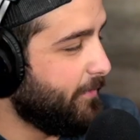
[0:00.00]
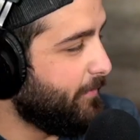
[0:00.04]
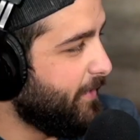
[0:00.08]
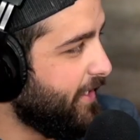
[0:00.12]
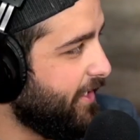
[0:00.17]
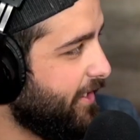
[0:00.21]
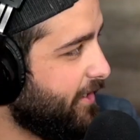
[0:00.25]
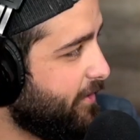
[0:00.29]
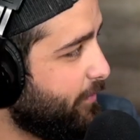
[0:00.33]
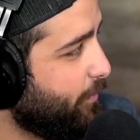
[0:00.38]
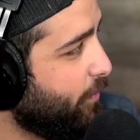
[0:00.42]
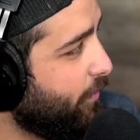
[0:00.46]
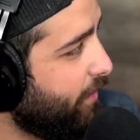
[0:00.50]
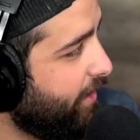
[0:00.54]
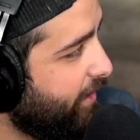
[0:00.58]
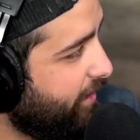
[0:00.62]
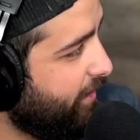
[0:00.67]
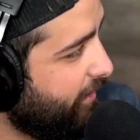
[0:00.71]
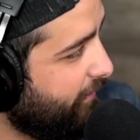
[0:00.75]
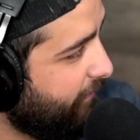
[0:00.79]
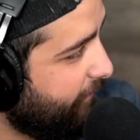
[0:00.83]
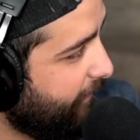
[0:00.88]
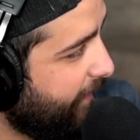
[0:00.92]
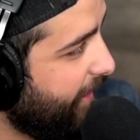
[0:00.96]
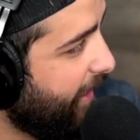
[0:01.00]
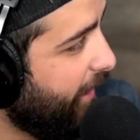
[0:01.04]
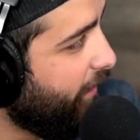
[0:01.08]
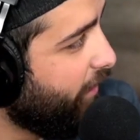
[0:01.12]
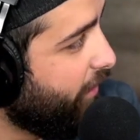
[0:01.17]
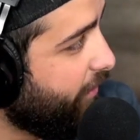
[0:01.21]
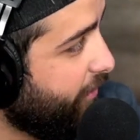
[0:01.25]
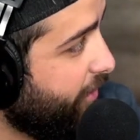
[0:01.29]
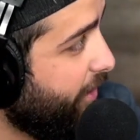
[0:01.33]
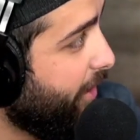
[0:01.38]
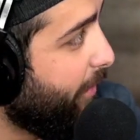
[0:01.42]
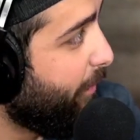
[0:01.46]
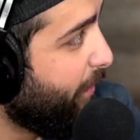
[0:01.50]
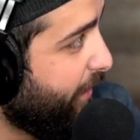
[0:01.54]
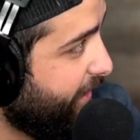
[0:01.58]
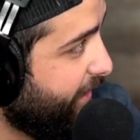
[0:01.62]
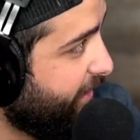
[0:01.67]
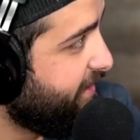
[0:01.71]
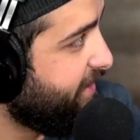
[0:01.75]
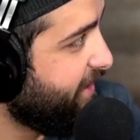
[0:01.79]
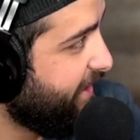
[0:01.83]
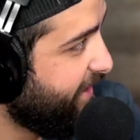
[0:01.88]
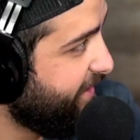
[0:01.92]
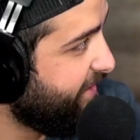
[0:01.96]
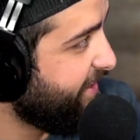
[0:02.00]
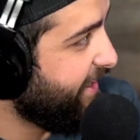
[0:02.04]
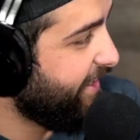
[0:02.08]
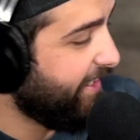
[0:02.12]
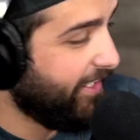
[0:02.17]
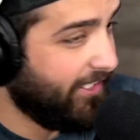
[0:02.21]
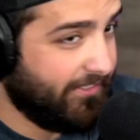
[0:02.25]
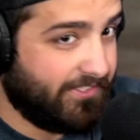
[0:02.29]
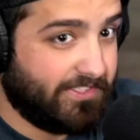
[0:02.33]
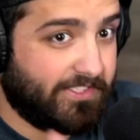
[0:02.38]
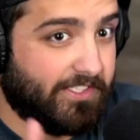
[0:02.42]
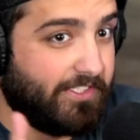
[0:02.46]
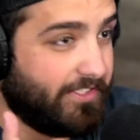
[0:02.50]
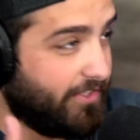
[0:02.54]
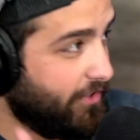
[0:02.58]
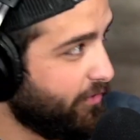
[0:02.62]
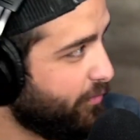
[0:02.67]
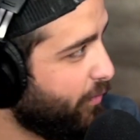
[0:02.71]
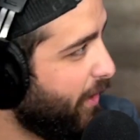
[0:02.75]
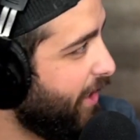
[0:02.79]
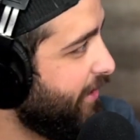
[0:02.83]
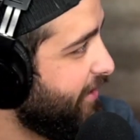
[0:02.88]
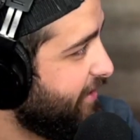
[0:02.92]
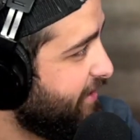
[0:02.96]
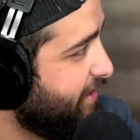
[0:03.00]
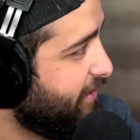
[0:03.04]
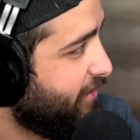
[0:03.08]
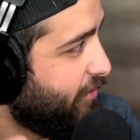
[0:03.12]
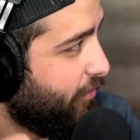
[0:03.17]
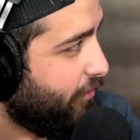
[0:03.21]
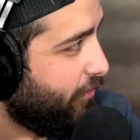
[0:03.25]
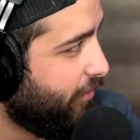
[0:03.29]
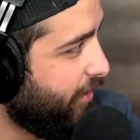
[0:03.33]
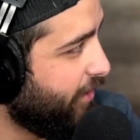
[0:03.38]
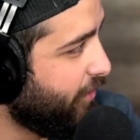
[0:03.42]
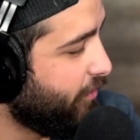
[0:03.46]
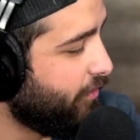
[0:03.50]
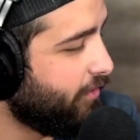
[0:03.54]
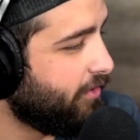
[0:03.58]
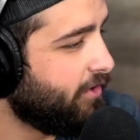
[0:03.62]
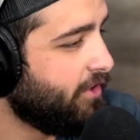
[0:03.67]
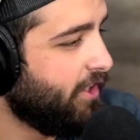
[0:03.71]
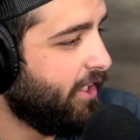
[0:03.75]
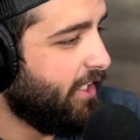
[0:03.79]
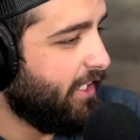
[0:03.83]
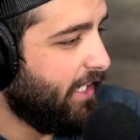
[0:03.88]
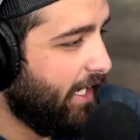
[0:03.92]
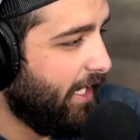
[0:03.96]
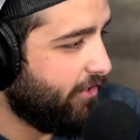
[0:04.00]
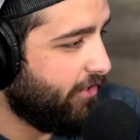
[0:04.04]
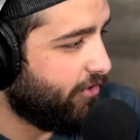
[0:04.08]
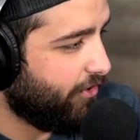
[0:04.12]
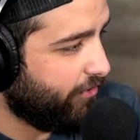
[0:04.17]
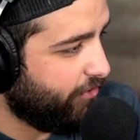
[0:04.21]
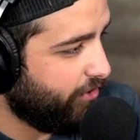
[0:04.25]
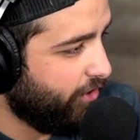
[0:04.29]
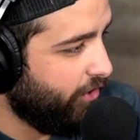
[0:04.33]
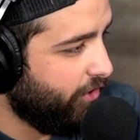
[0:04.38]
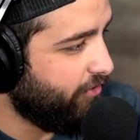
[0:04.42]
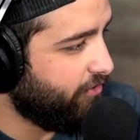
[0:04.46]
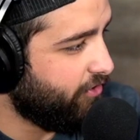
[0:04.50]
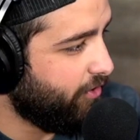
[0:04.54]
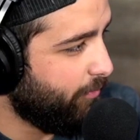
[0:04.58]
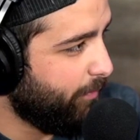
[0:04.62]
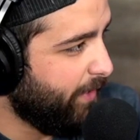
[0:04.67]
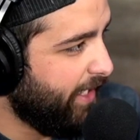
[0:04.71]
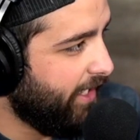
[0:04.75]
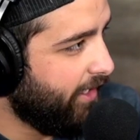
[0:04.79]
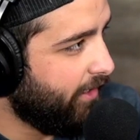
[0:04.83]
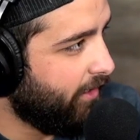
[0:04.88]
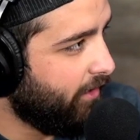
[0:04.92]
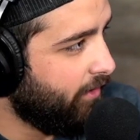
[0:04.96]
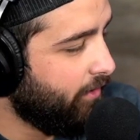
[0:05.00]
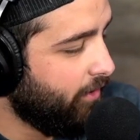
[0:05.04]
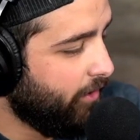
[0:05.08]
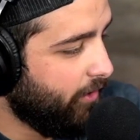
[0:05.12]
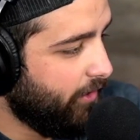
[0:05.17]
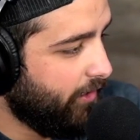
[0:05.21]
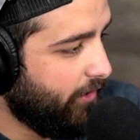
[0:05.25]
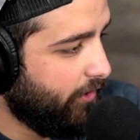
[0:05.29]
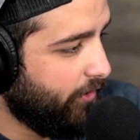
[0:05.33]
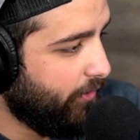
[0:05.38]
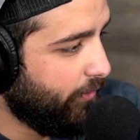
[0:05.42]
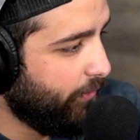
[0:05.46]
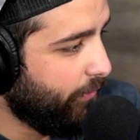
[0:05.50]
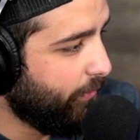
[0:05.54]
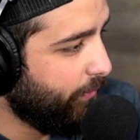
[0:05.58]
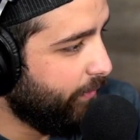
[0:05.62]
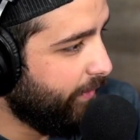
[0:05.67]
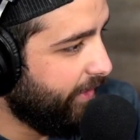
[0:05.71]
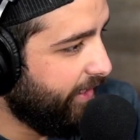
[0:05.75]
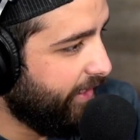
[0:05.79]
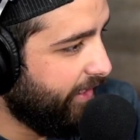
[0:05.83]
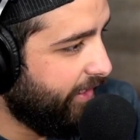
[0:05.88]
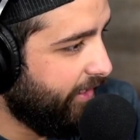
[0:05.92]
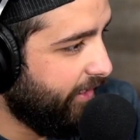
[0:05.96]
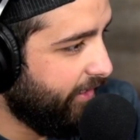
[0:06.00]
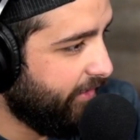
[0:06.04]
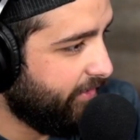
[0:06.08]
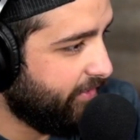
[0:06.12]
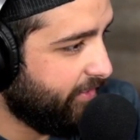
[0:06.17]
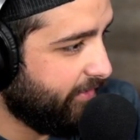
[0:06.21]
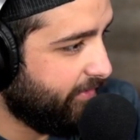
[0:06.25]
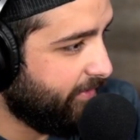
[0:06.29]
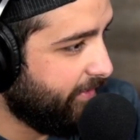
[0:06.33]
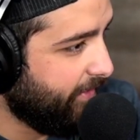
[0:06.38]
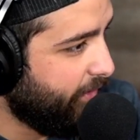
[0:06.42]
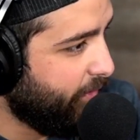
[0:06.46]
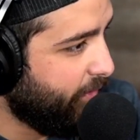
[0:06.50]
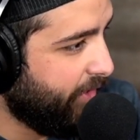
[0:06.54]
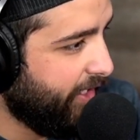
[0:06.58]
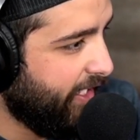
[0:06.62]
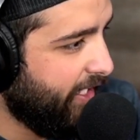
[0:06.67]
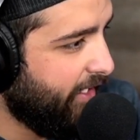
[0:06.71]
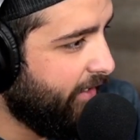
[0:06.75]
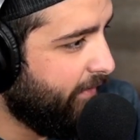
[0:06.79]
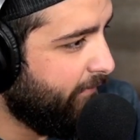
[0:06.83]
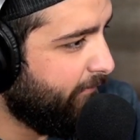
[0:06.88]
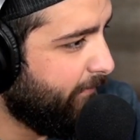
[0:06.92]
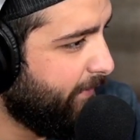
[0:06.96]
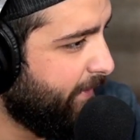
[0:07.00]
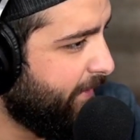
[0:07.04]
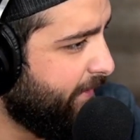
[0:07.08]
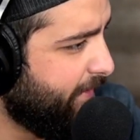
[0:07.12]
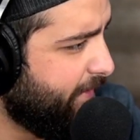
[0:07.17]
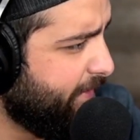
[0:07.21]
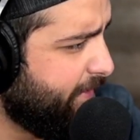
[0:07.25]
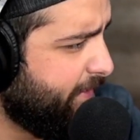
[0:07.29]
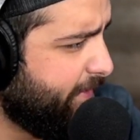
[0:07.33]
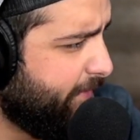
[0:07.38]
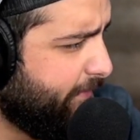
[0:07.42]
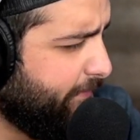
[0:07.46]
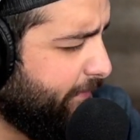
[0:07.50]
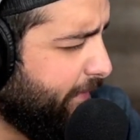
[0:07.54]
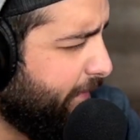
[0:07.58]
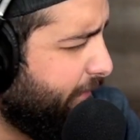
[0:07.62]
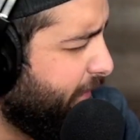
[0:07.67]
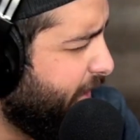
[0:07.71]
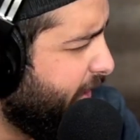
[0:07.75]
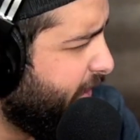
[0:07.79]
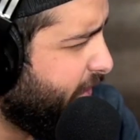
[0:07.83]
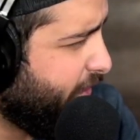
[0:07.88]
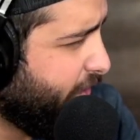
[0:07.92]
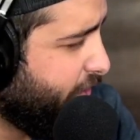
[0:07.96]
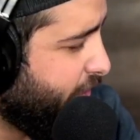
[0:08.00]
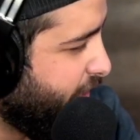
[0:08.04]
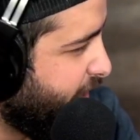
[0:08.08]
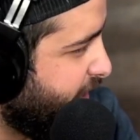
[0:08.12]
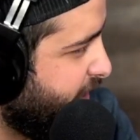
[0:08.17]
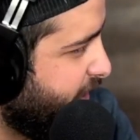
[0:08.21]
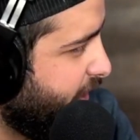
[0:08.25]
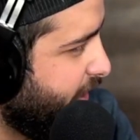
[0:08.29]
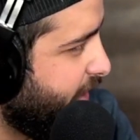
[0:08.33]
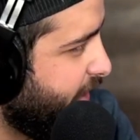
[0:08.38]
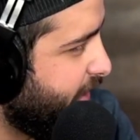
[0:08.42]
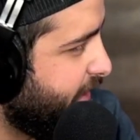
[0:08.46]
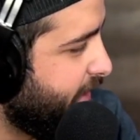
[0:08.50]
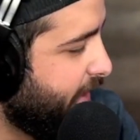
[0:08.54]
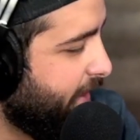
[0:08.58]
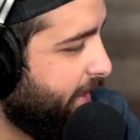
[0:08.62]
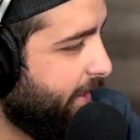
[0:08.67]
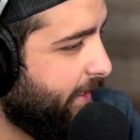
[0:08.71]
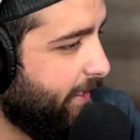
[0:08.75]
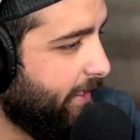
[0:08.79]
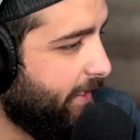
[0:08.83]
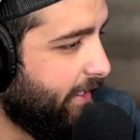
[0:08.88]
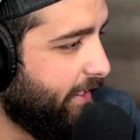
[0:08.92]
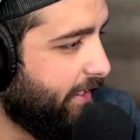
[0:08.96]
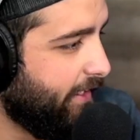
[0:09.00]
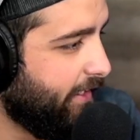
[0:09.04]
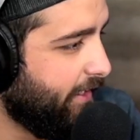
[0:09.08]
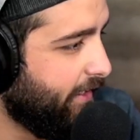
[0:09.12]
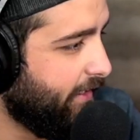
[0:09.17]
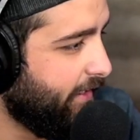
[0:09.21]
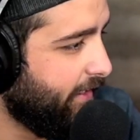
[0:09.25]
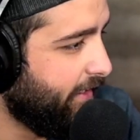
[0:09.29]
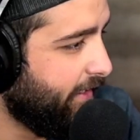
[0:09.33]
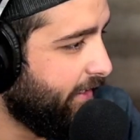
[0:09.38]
next point of how long do they plan on staying inside the house? This is why this is critical. I just closed a buyer who he is a single guy in his 50s or 60s, and